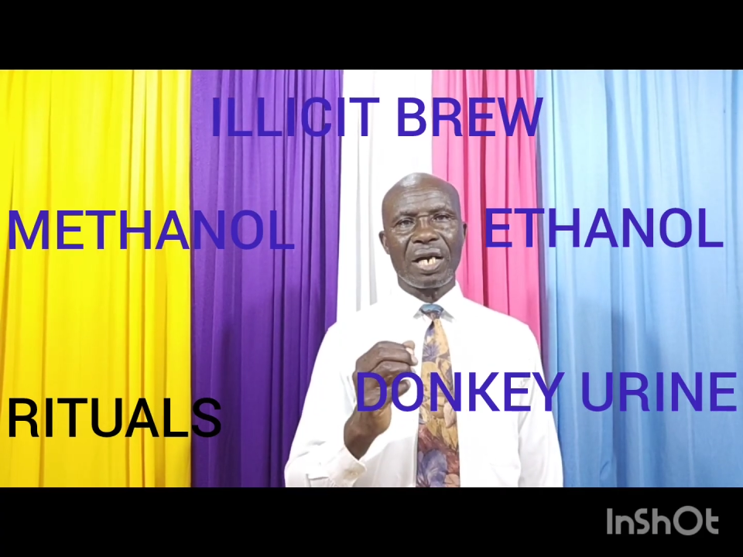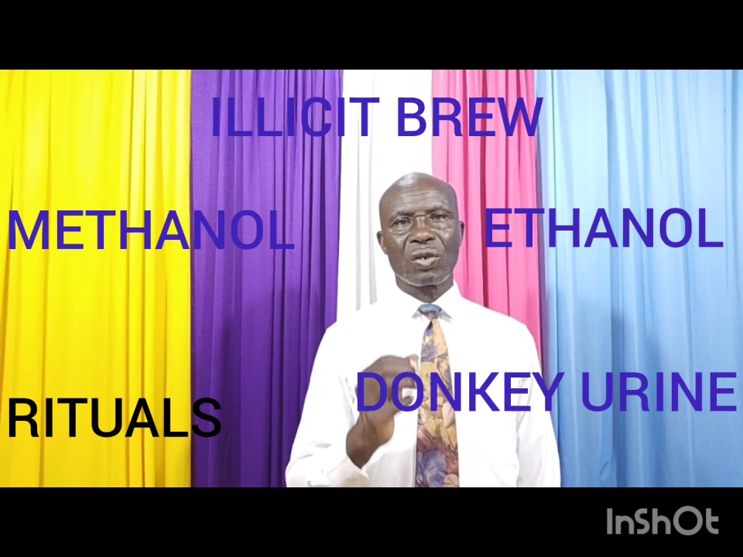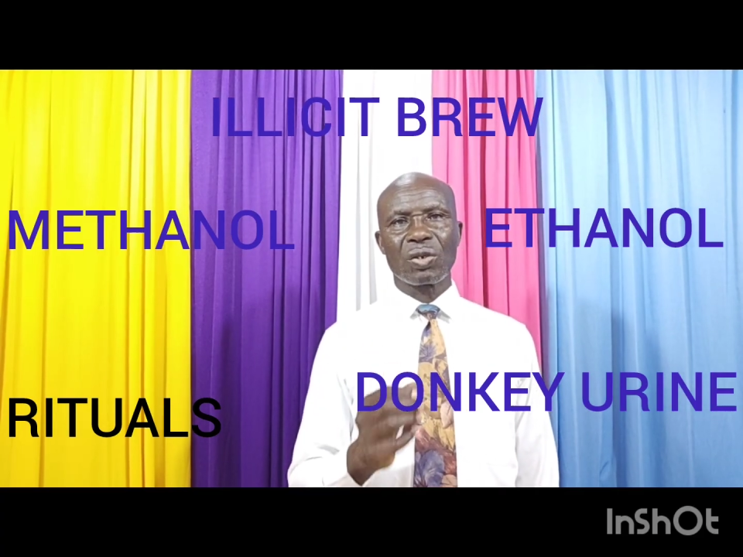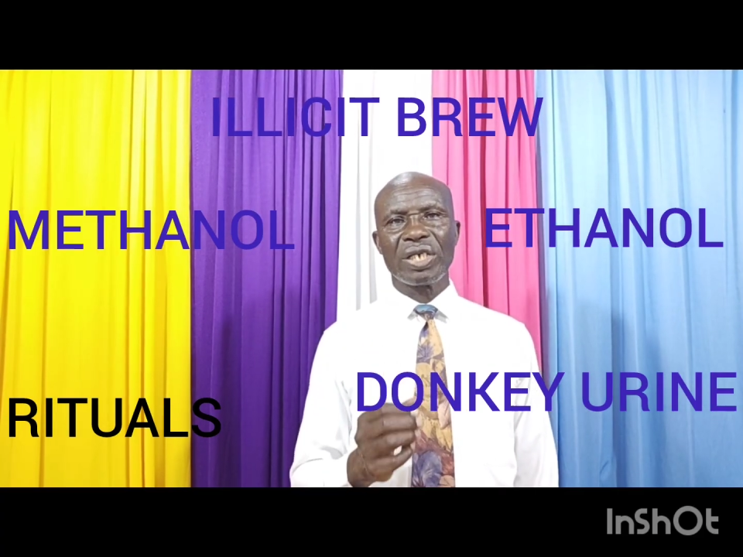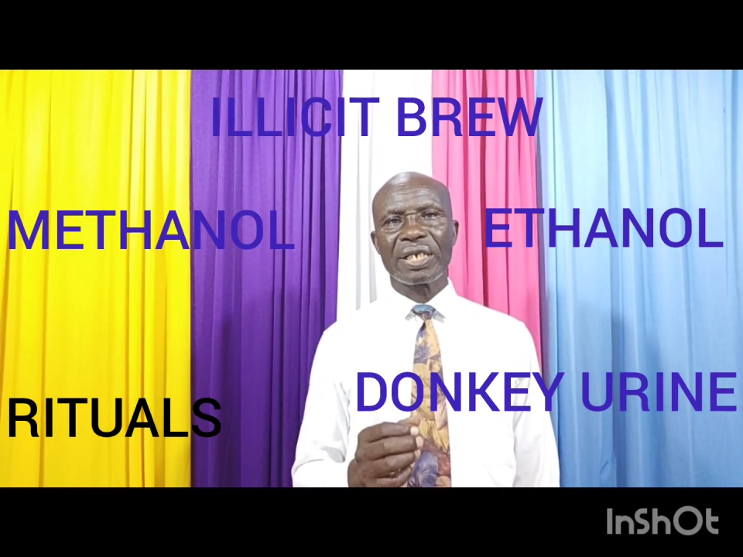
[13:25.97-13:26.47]

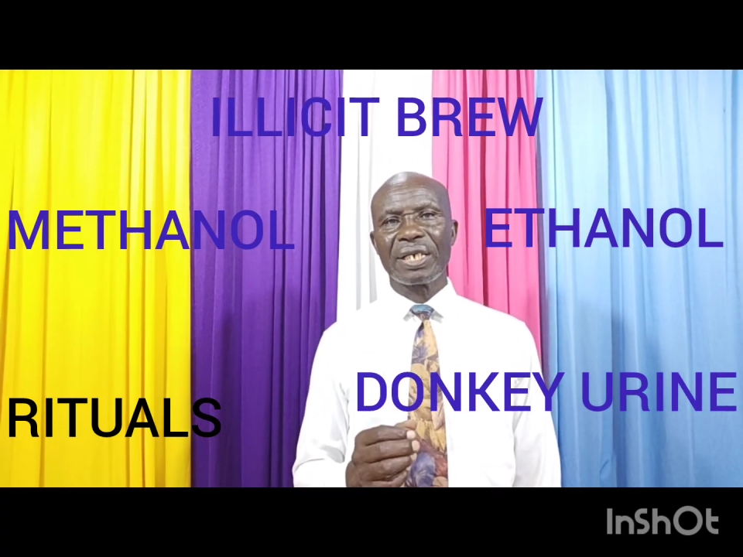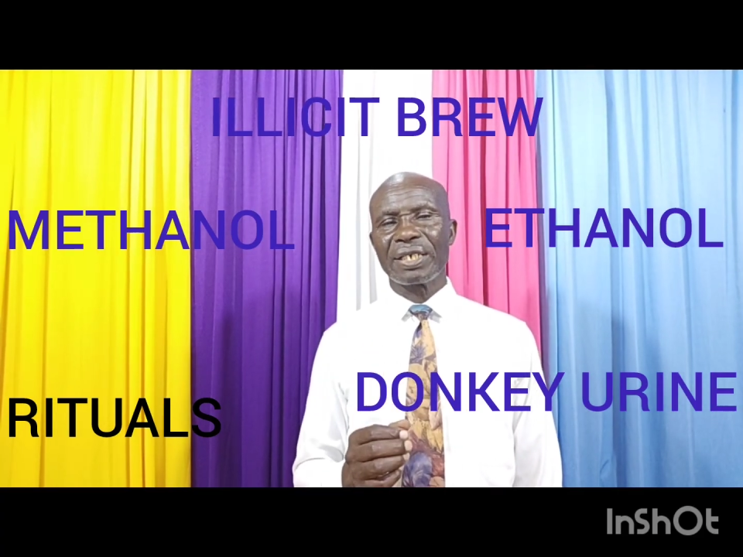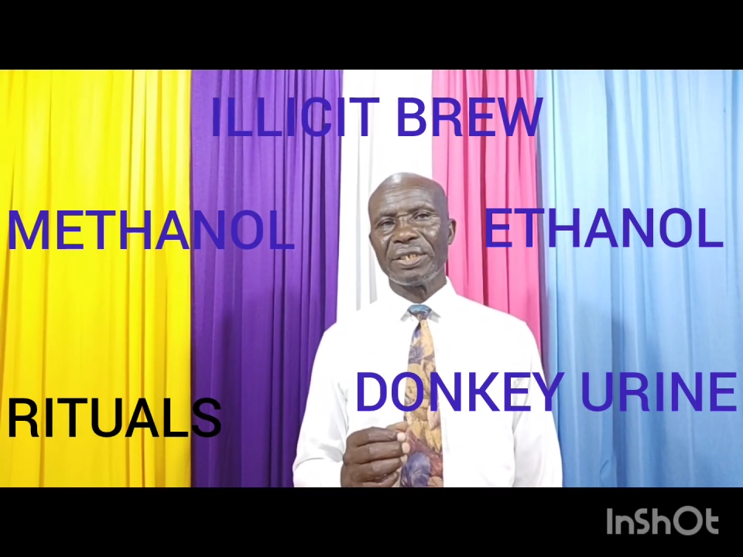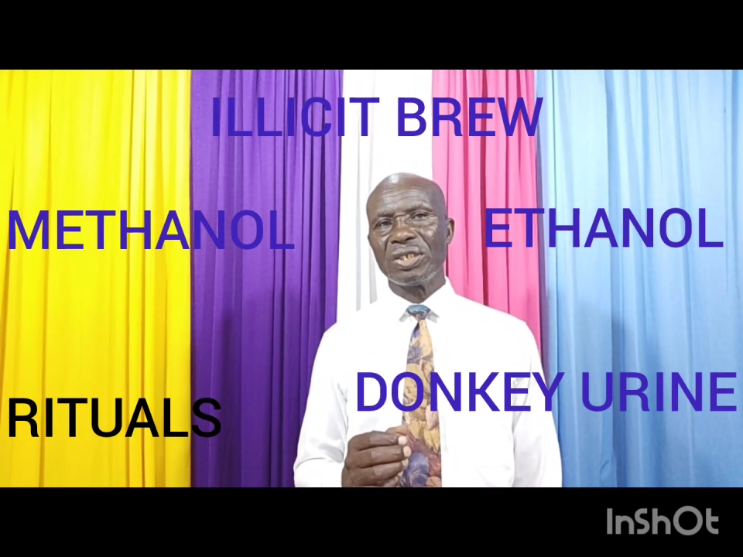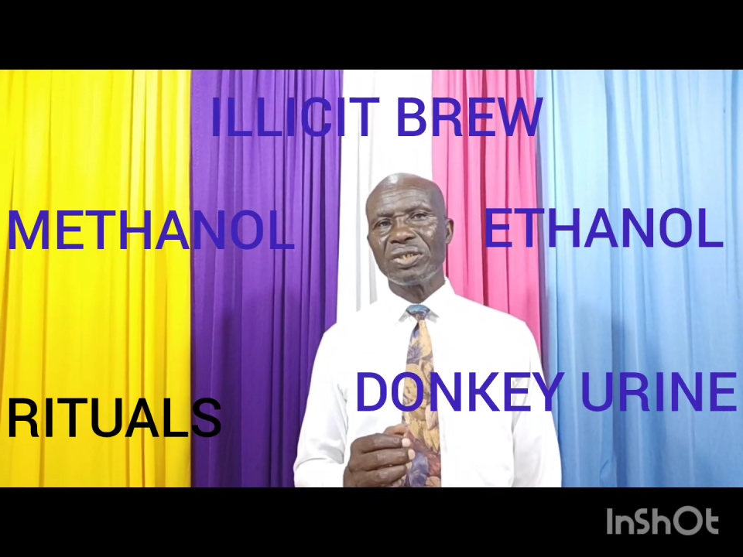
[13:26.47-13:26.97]
chronic
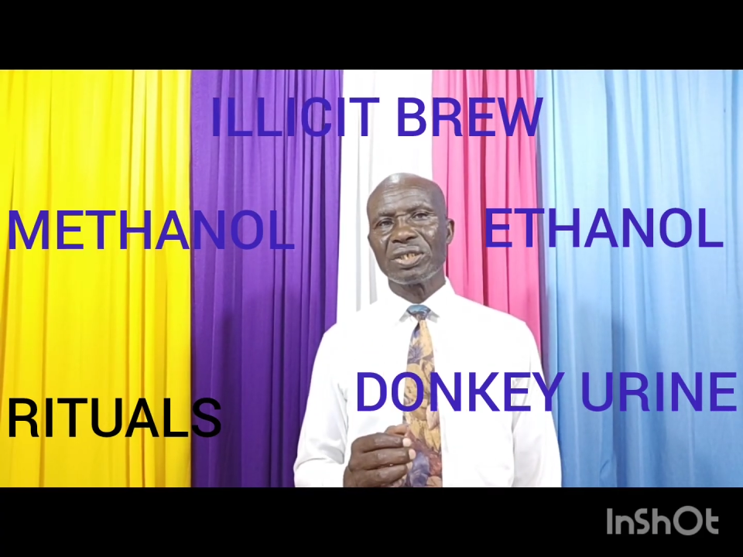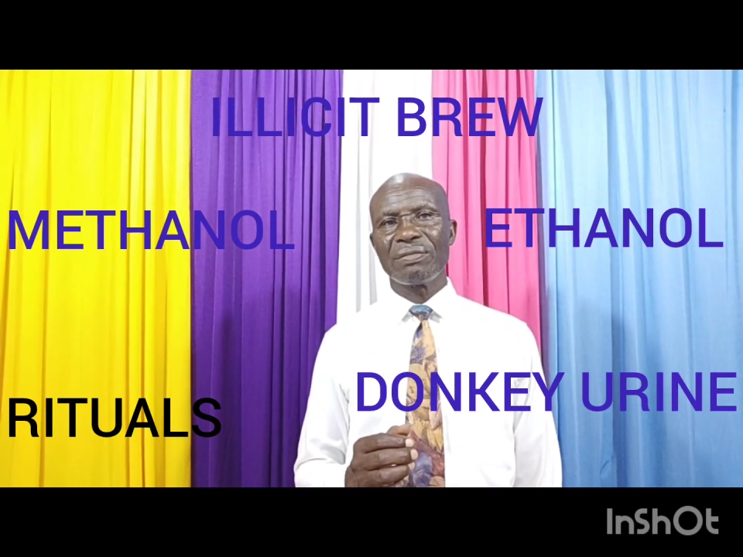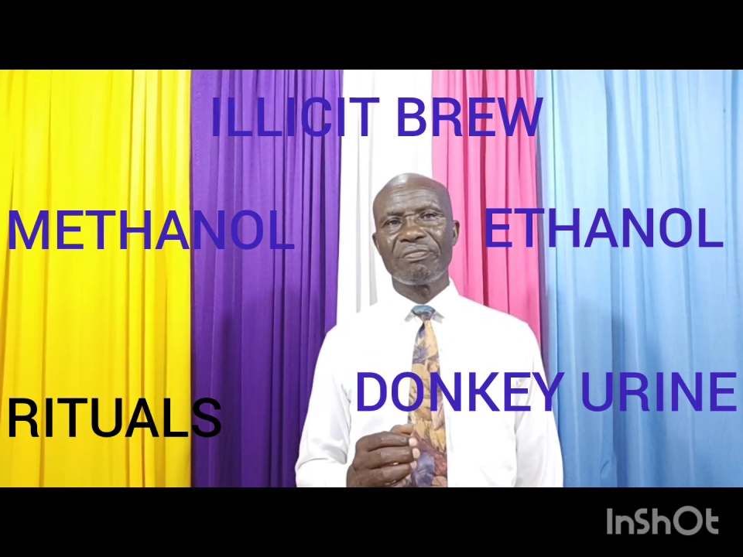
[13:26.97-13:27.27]
lung disease,